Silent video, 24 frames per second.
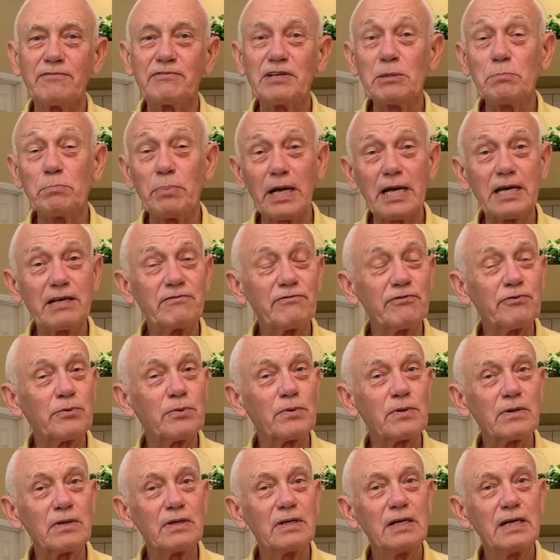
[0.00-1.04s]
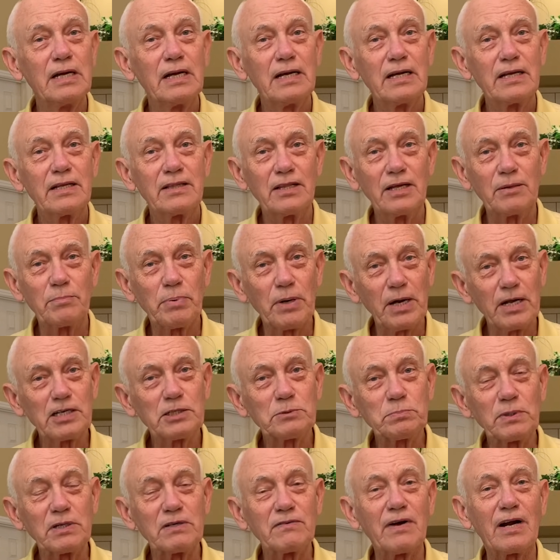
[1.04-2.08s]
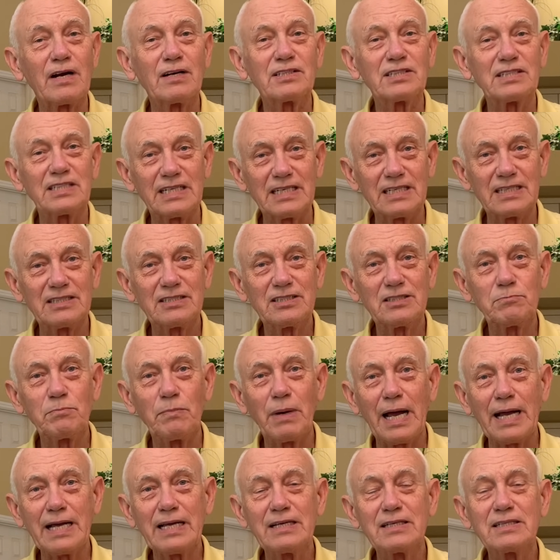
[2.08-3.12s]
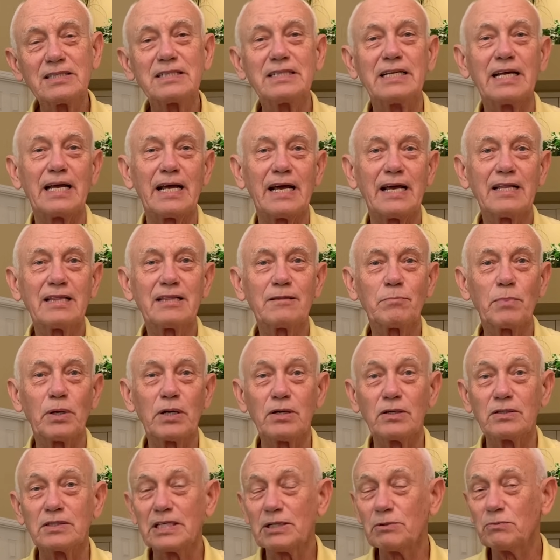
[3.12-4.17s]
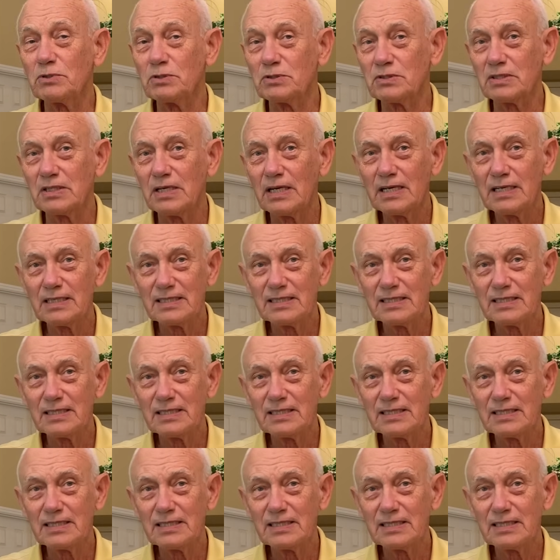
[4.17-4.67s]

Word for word: He paid for the punishment of our sins by his death because he was